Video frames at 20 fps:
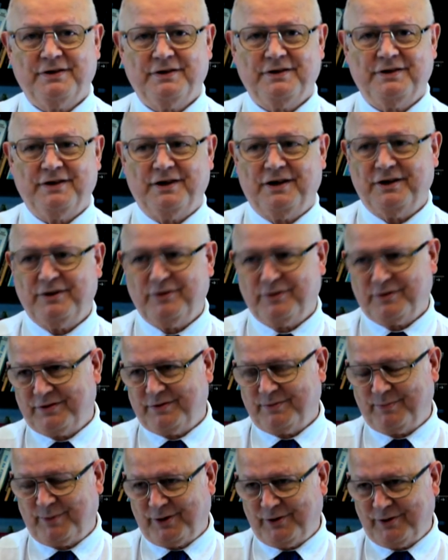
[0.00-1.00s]
now
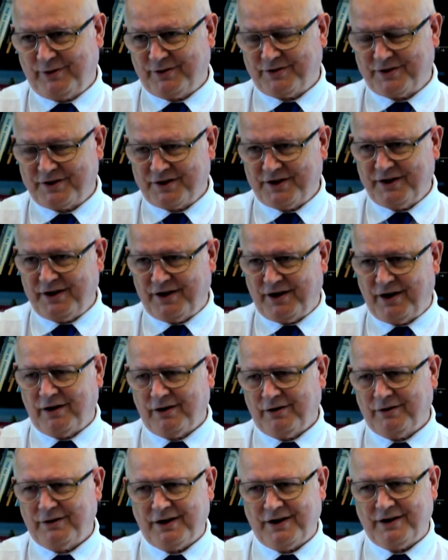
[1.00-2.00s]
you can see,
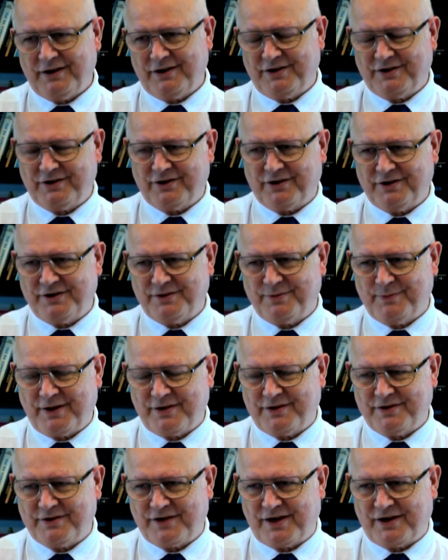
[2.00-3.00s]
oh yeah, he's got his
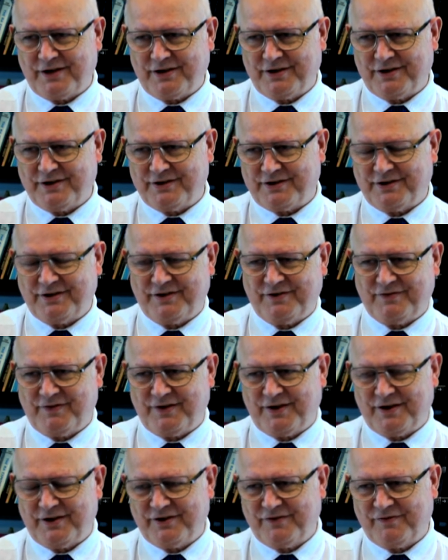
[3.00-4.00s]
mother's eyes and his
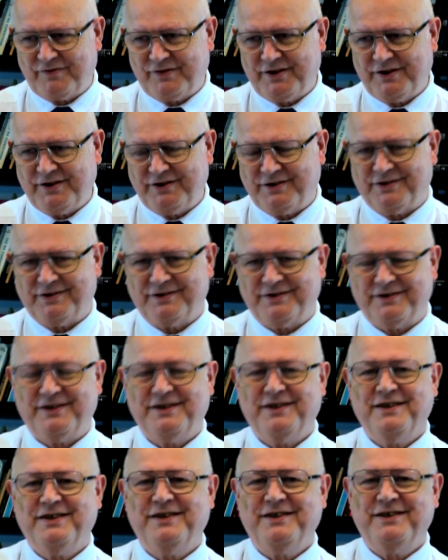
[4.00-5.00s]
father's feet and,
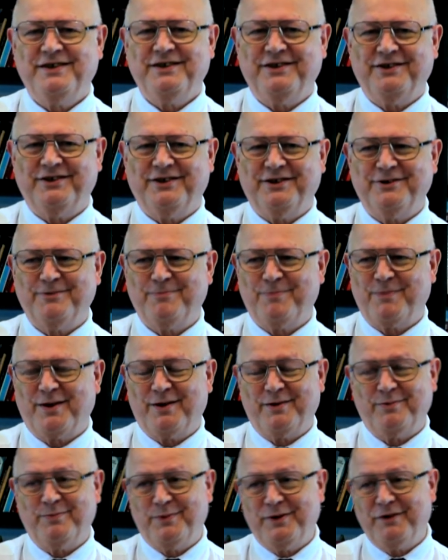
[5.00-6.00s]
you know, a
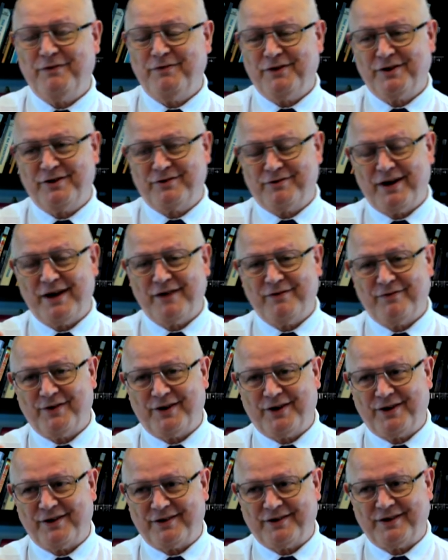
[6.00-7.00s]
bit of your
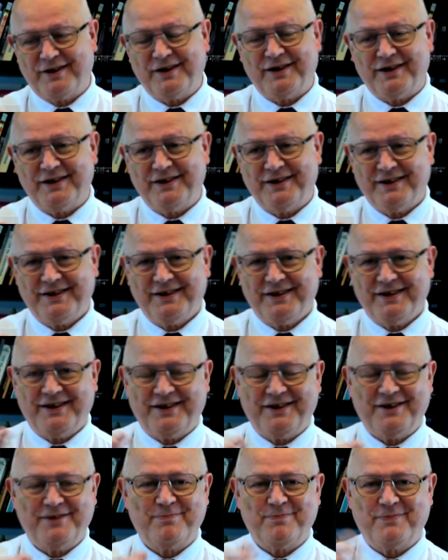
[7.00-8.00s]
grandfather there.
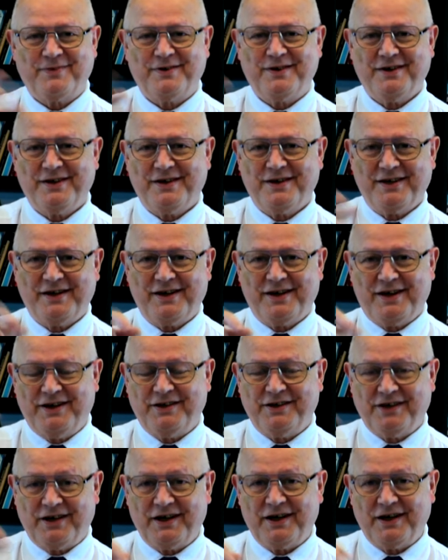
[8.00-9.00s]
In
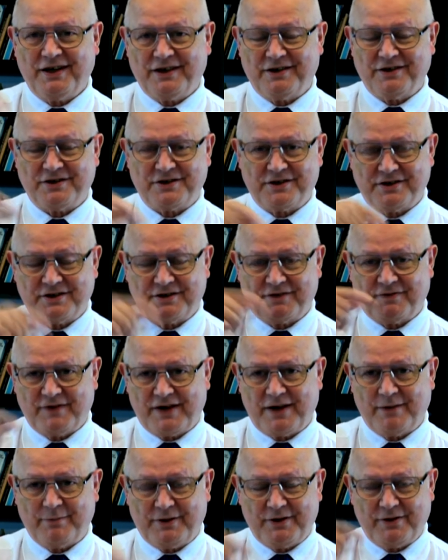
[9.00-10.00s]
the likeness, there's a
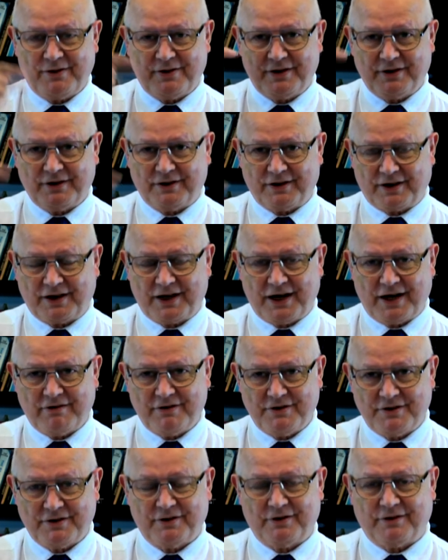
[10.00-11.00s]
family thing that
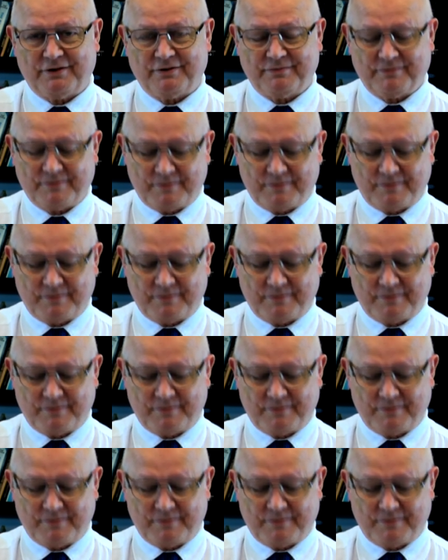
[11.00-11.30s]
carries on.